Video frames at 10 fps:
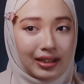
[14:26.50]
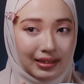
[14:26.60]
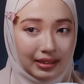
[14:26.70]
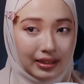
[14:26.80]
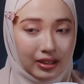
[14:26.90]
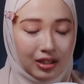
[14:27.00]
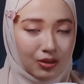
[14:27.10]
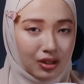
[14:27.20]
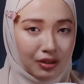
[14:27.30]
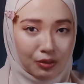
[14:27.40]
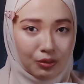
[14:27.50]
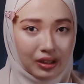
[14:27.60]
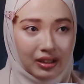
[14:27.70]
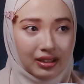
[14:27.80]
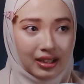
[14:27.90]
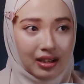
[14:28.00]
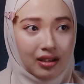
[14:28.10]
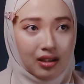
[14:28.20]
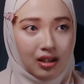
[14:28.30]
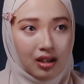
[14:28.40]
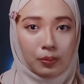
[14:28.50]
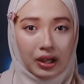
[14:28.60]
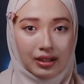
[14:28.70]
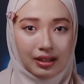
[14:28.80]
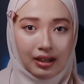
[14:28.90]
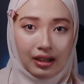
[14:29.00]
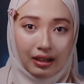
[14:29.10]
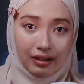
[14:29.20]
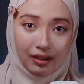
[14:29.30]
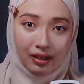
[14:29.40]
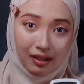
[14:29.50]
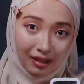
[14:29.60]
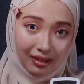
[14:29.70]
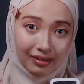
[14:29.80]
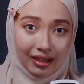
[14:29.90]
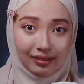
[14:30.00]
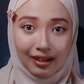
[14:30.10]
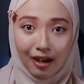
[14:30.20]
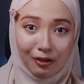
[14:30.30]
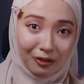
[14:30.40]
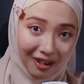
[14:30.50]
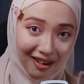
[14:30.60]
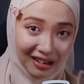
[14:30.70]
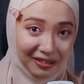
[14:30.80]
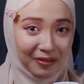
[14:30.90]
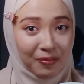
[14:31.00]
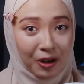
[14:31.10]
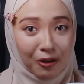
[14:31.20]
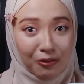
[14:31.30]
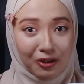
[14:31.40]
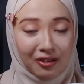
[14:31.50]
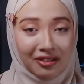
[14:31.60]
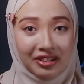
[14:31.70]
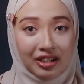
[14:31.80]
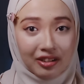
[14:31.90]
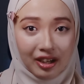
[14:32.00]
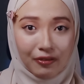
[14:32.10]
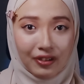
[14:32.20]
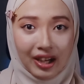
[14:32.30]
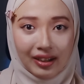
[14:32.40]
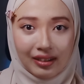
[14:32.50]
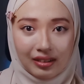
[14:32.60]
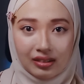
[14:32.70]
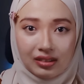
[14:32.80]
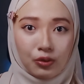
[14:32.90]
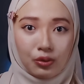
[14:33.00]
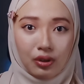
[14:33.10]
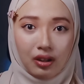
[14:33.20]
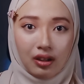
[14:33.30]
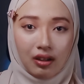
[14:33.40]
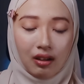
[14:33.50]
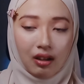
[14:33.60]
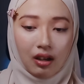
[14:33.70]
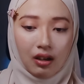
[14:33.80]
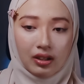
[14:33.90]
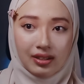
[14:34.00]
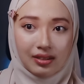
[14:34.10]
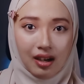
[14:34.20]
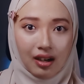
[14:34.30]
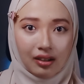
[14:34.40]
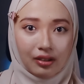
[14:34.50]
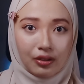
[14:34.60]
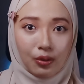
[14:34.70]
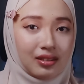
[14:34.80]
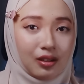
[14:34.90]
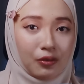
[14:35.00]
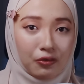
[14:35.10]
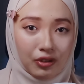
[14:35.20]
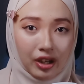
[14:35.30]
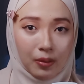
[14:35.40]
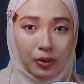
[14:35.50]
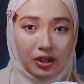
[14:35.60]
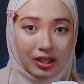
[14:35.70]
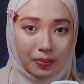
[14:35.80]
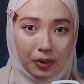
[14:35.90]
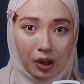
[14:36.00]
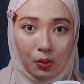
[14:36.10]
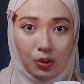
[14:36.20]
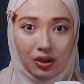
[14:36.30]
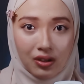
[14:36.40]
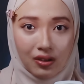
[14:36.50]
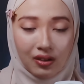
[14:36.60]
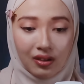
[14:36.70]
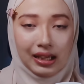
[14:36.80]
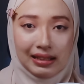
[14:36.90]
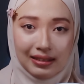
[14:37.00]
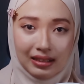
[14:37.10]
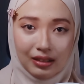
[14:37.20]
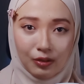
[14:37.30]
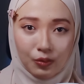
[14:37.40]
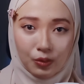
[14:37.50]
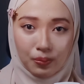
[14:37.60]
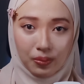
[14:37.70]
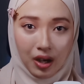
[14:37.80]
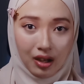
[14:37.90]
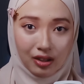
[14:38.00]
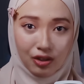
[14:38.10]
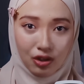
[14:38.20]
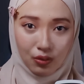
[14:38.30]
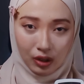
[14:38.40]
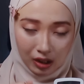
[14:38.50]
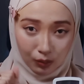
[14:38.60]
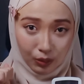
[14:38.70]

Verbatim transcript: Eisen saja sudah kuat dan dia, merasakan that aura, that power, dan reflect memukul Stark. He's afraid about his power. Eisen who punch